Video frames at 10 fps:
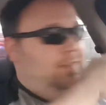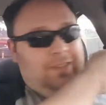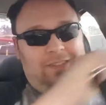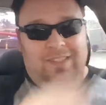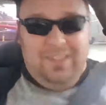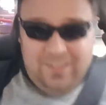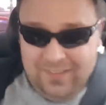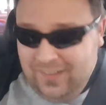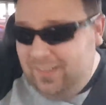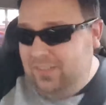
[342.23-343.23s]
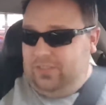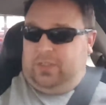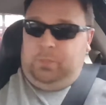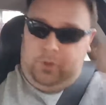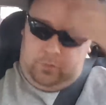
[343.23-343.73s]
this is like,
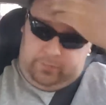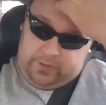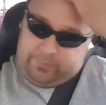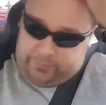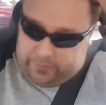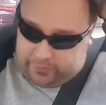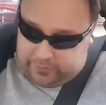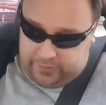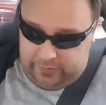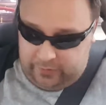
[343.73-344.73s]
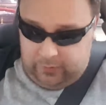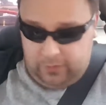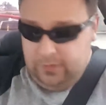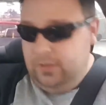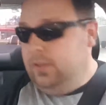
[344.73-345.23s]
boom, I'm still in the car.
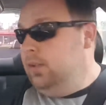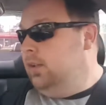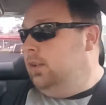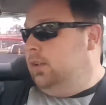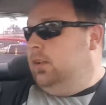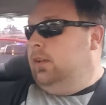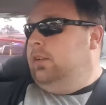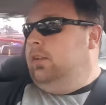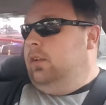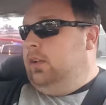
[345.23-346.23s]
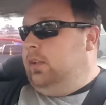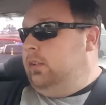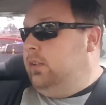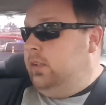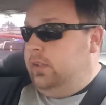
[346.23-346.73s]
Dude, it,
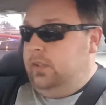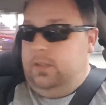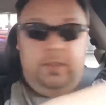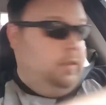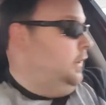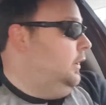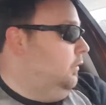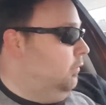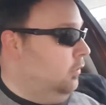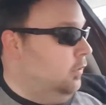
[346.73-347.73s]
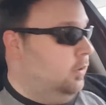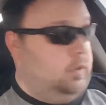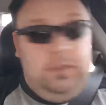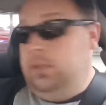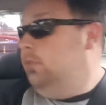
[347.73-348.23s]
it
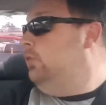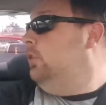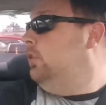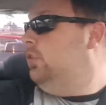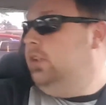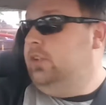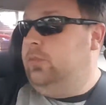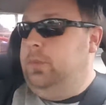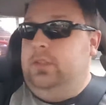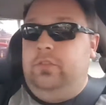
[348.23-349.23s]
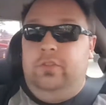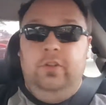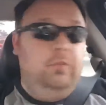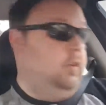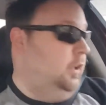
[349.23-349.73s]
really feels like it's about to start
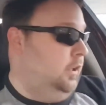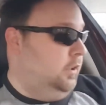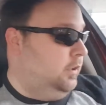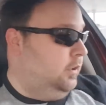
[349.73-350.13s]
raining.